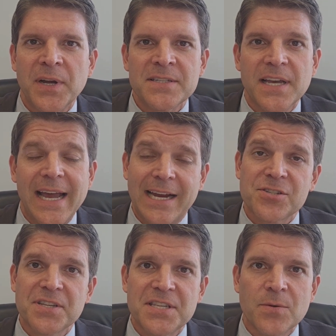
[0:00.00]
But
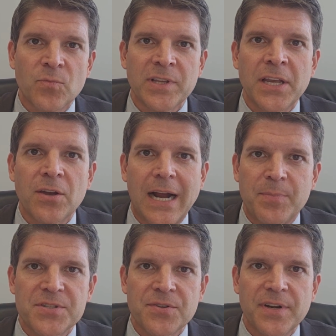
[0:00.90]
actually, some really good
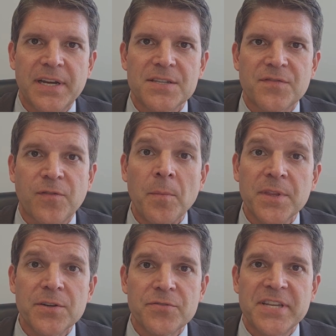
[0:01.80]
opportunities from
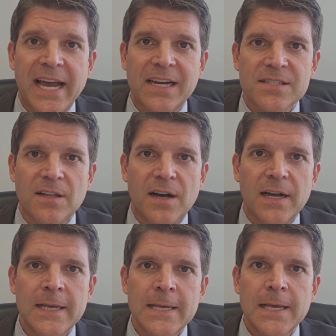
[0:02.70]
the new tax law.